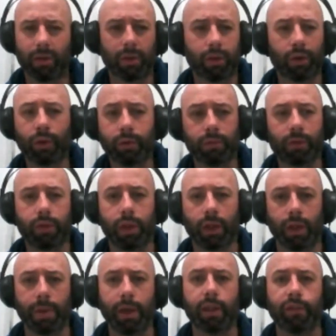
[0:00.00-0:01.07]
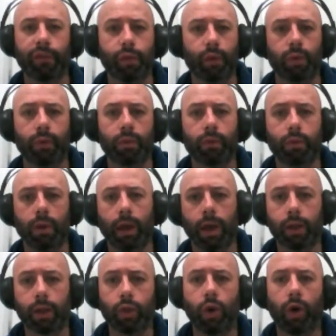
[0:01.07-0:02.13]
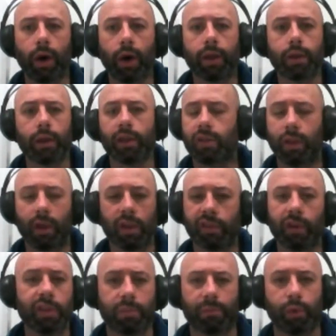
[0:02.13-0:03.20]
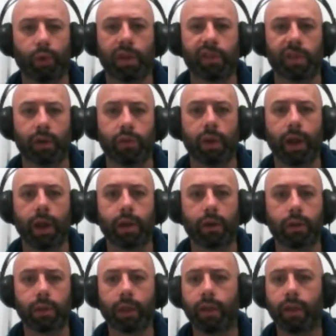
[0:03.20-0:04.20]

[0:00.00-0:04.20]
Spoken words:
The good thing about the forward line is as soon as that ball hits the ground,